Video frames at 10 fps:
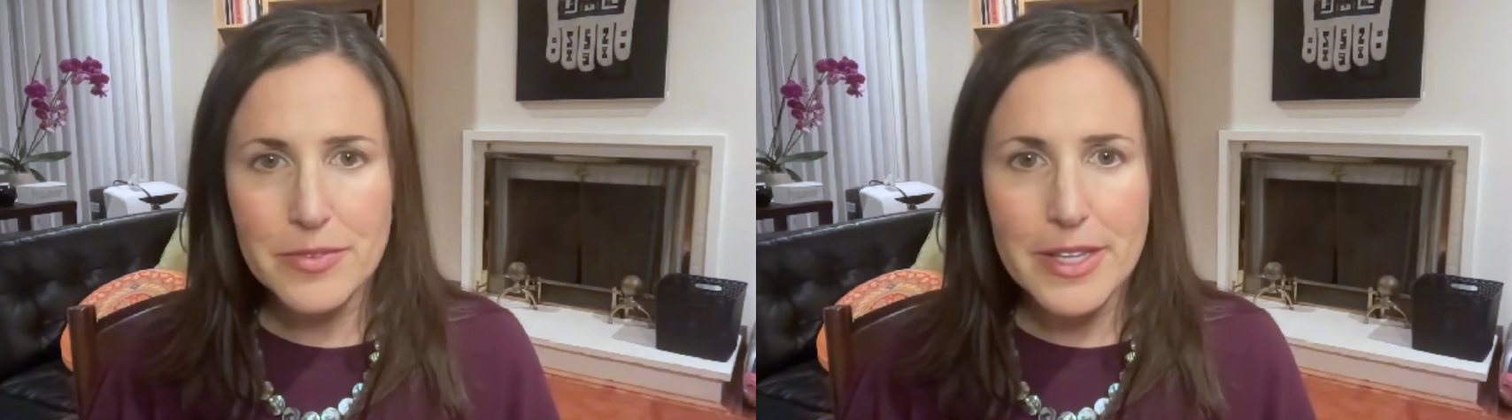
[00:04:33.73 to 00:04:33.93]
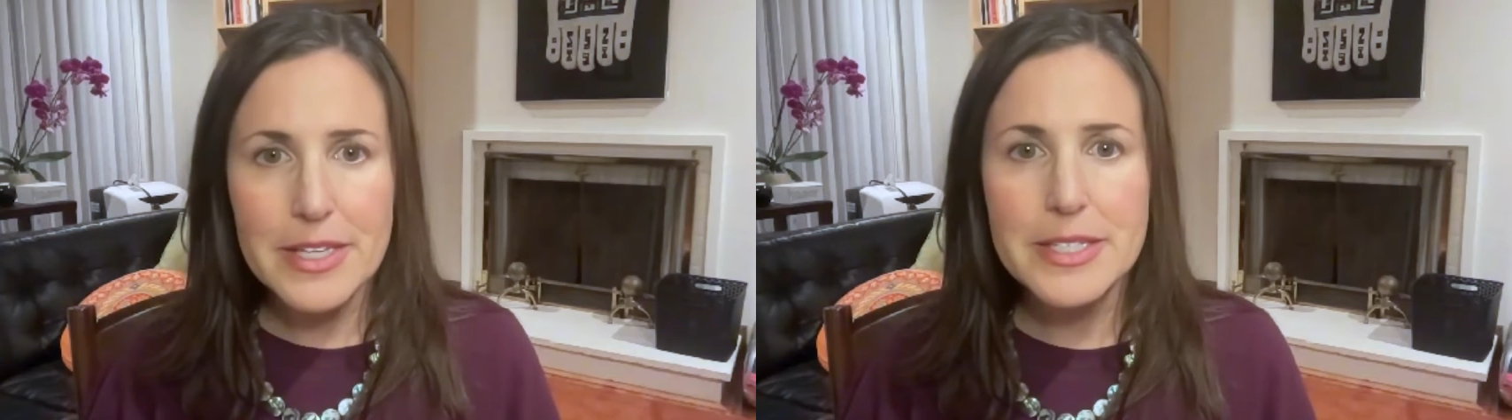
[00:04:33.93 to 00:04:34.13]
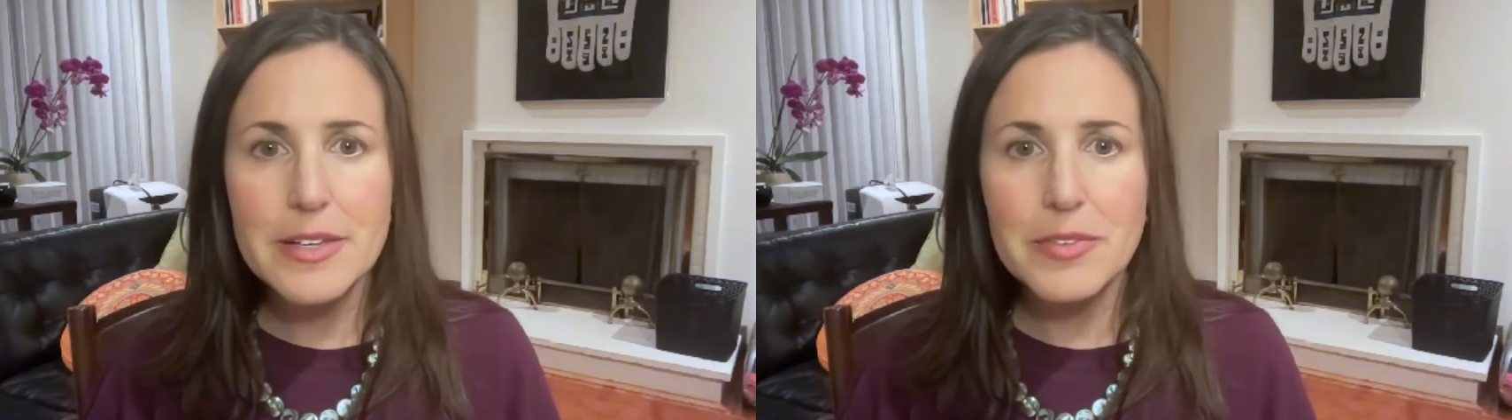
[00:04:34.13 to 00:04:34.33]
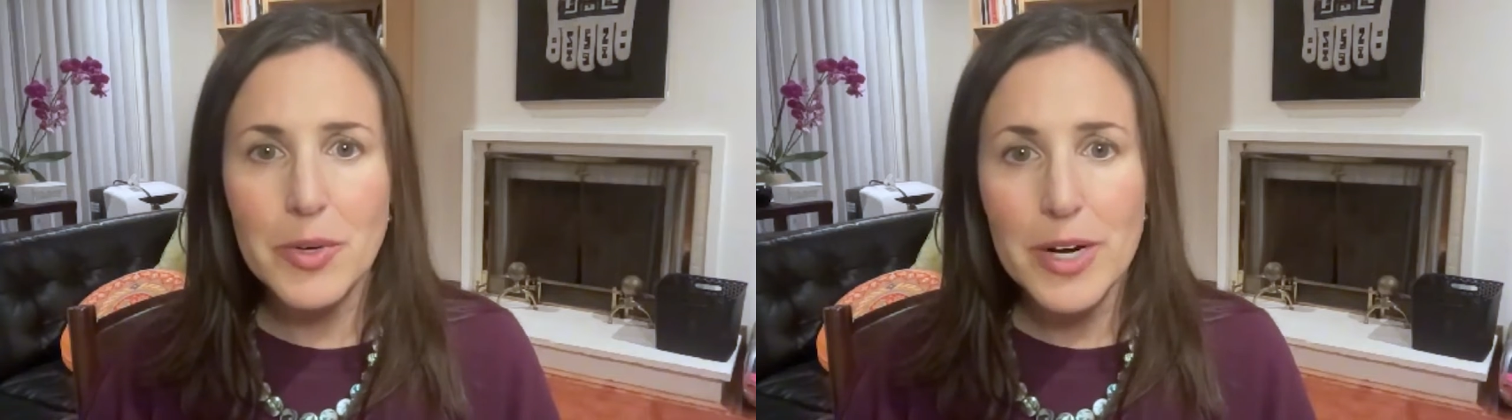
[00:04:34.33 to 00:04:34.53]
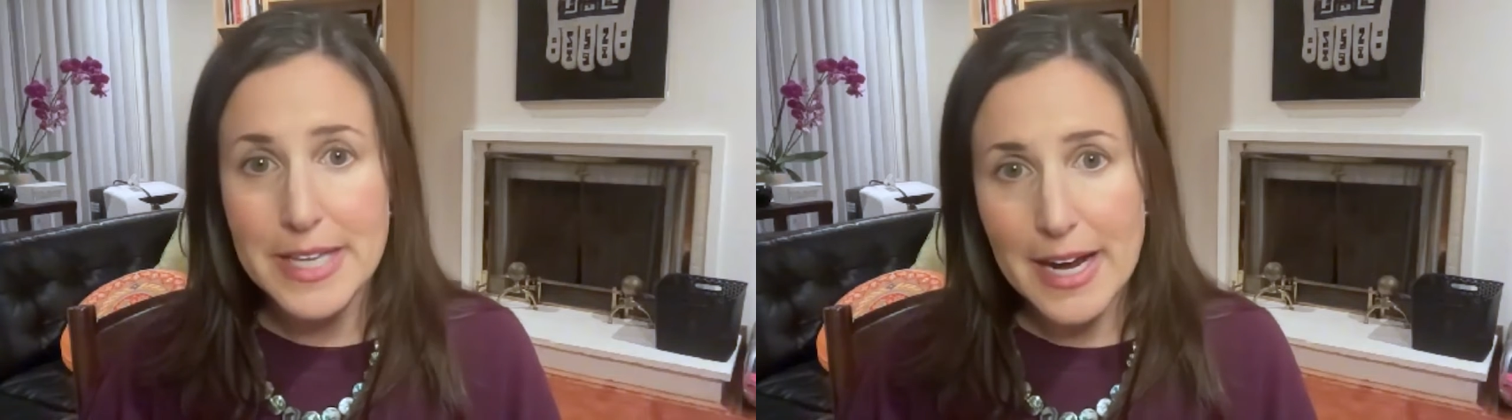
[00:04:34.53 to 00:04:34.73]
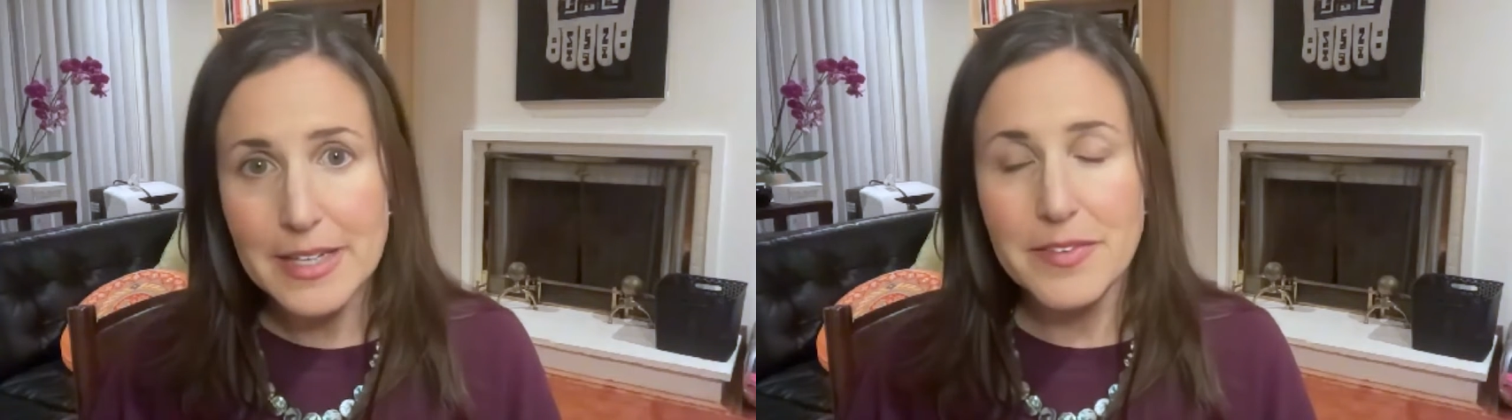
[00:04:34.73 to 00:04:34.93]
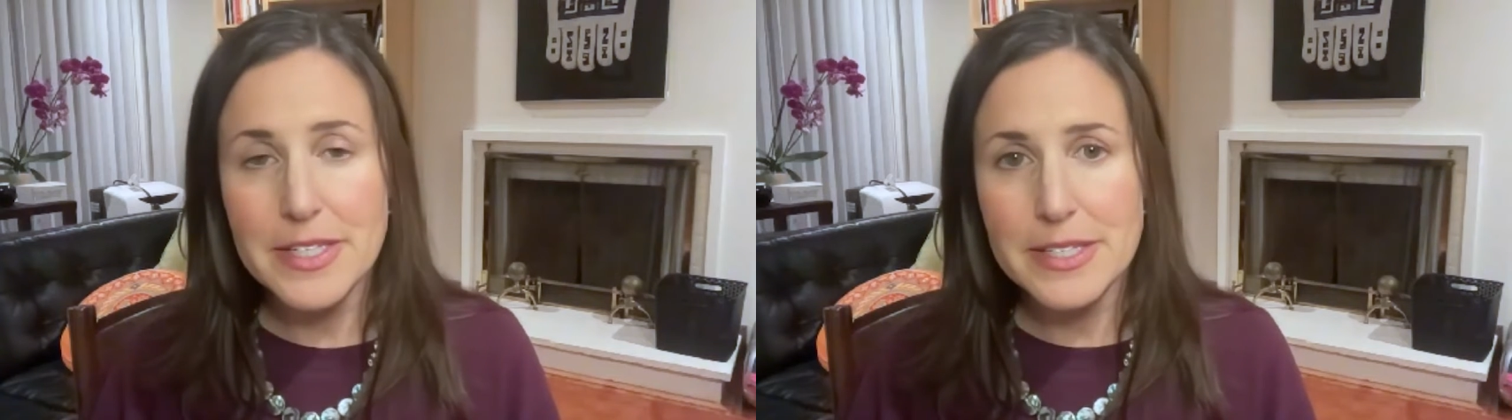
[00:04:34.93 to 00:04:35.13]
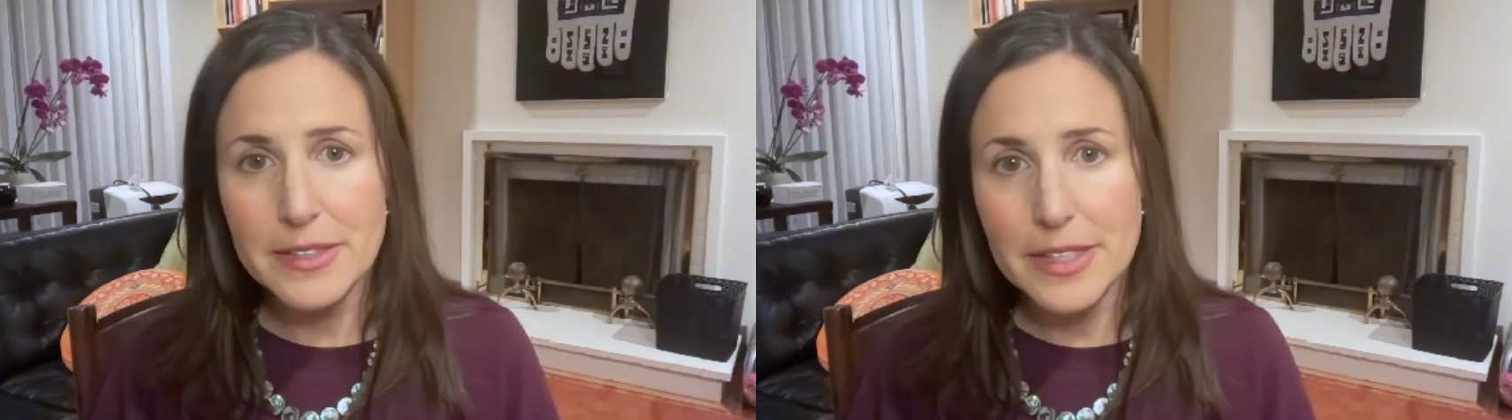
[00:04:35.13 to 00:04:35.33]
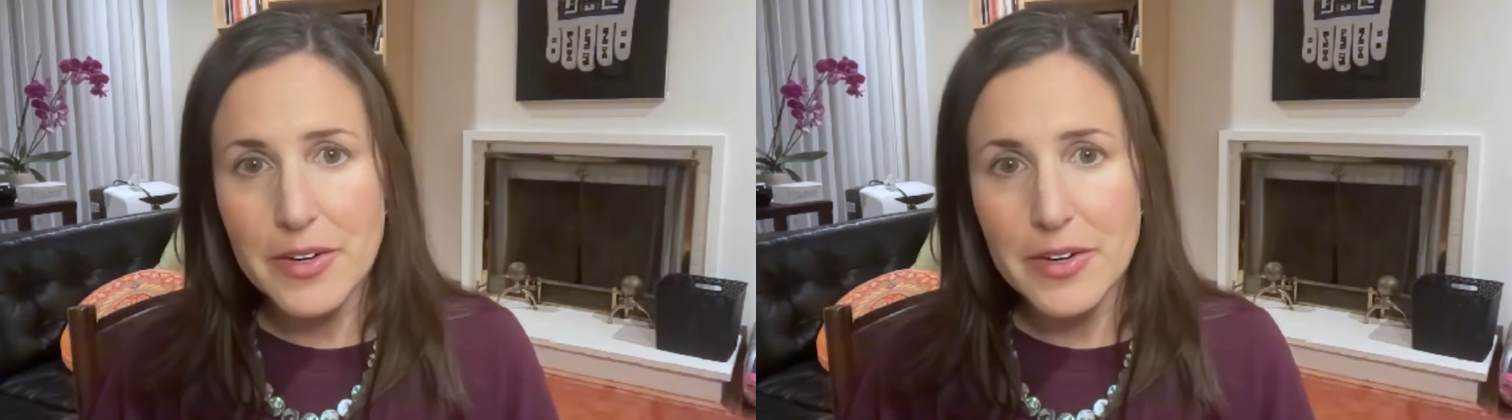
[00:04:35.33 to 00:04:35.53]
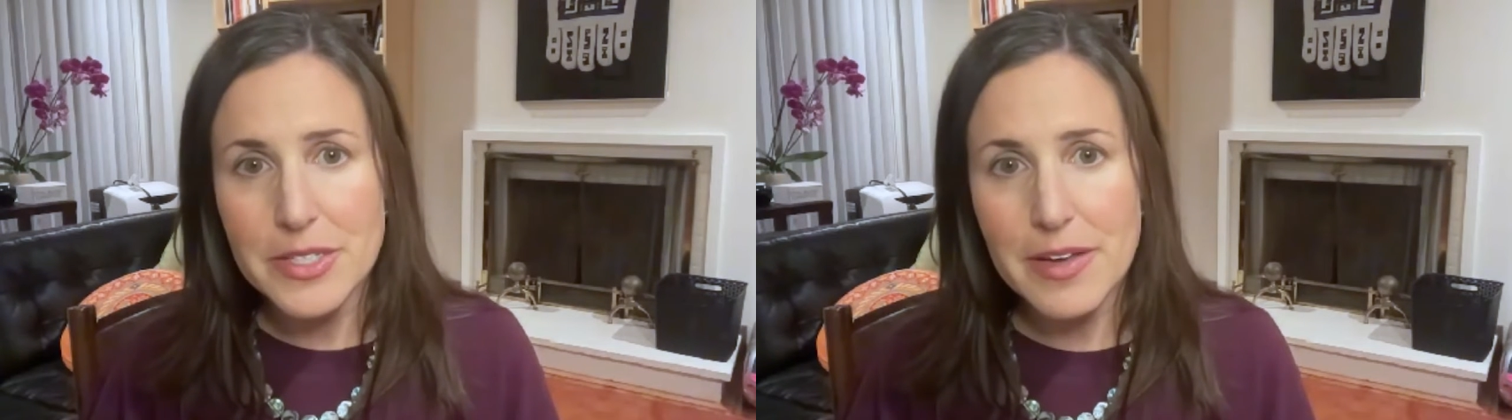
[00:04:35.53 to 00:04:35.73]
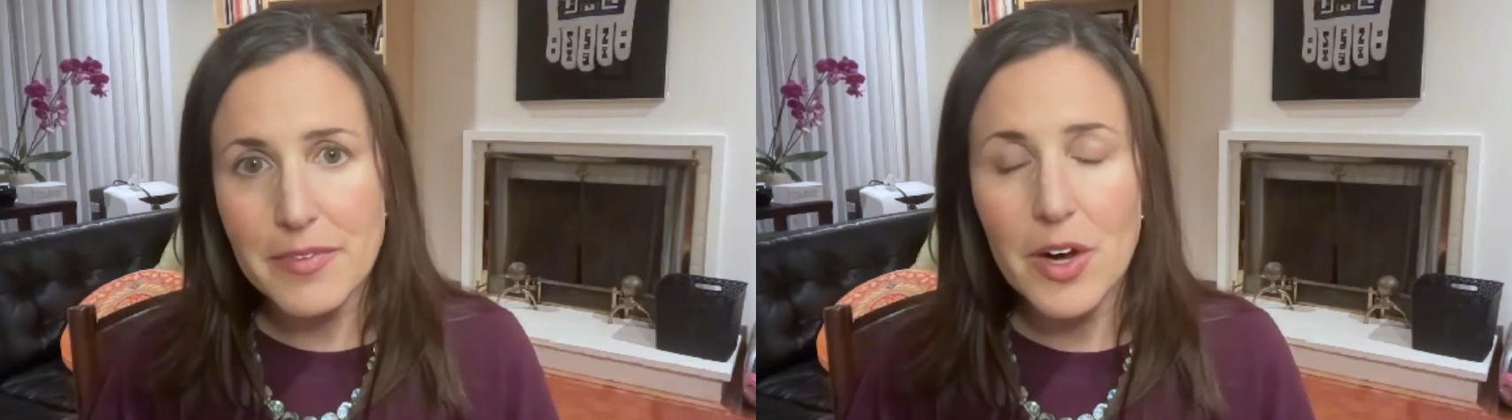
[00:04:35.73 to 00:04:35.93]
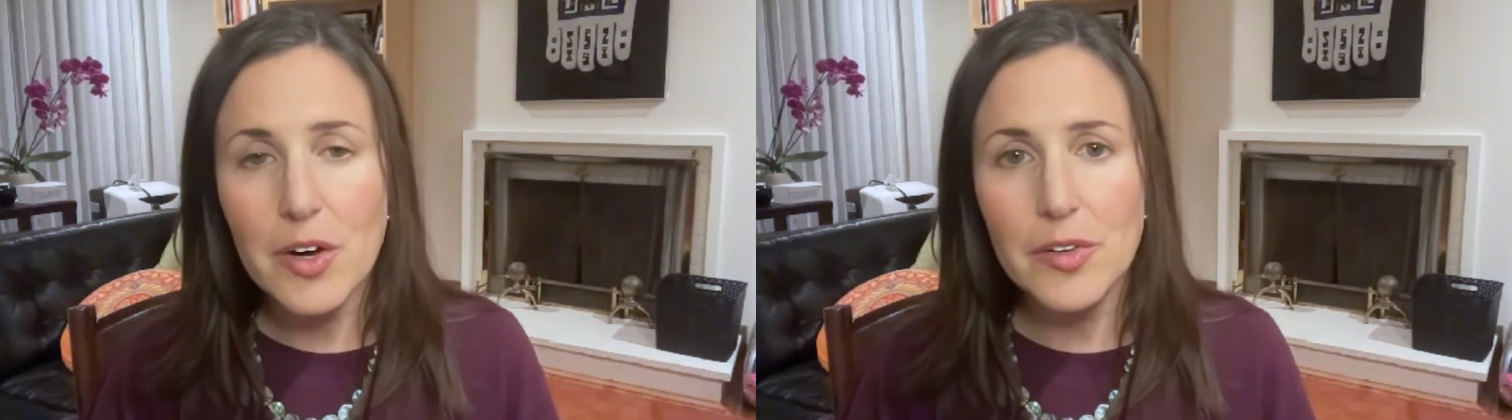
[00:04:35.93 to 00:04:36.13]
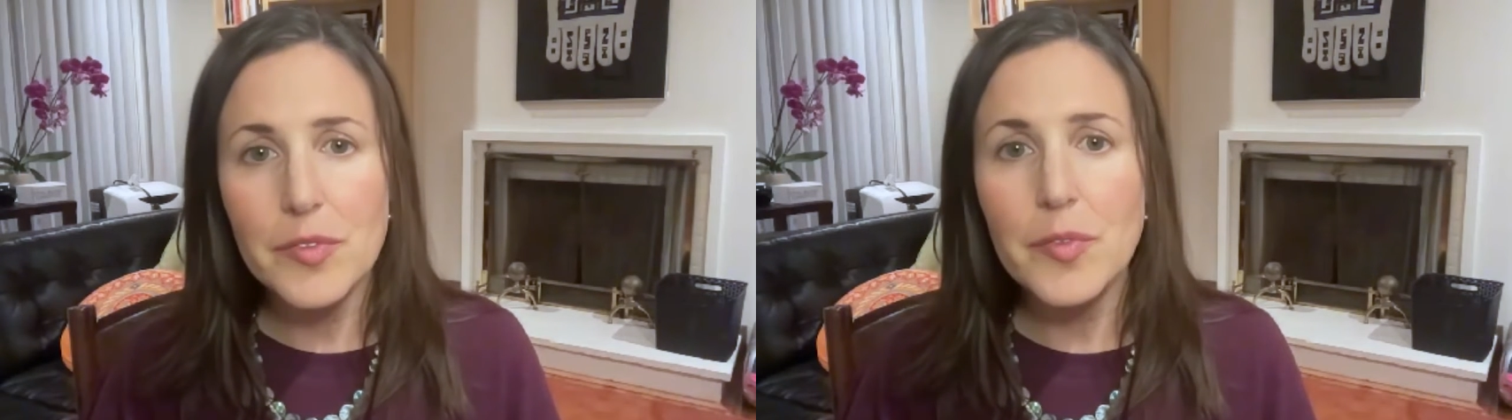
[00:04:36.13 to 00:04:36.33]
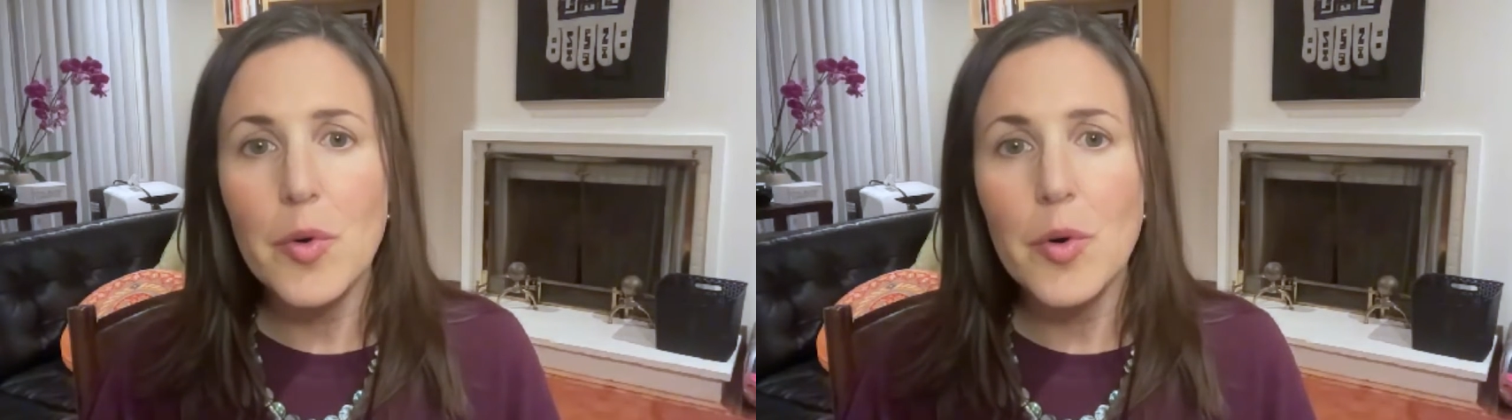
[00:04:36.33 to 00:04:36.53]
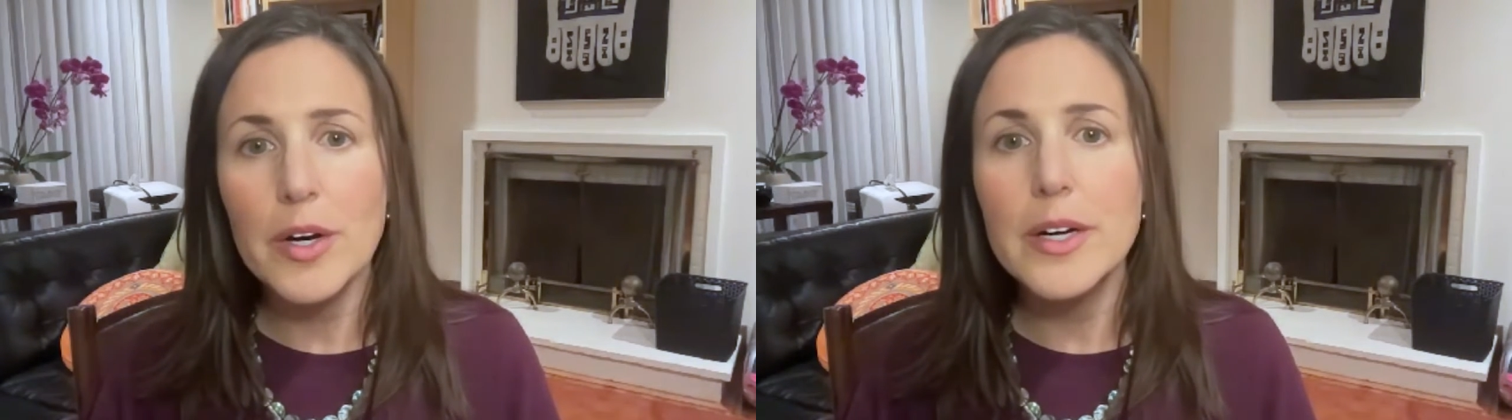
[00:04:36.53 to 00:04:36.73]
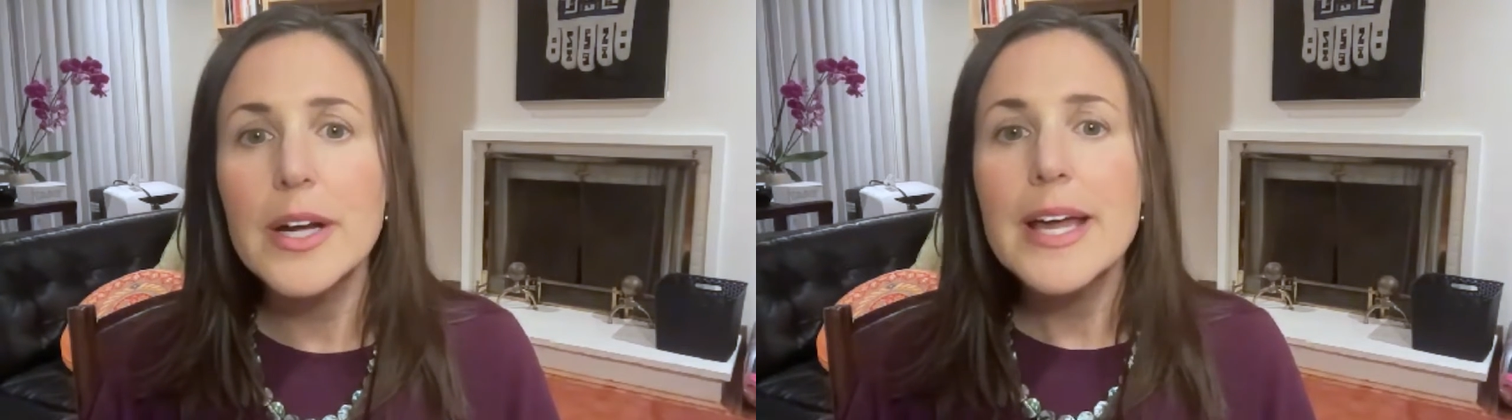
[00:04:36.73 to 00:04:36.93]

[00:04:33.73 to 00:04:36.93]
Right, these civil rights activists and leaders have called for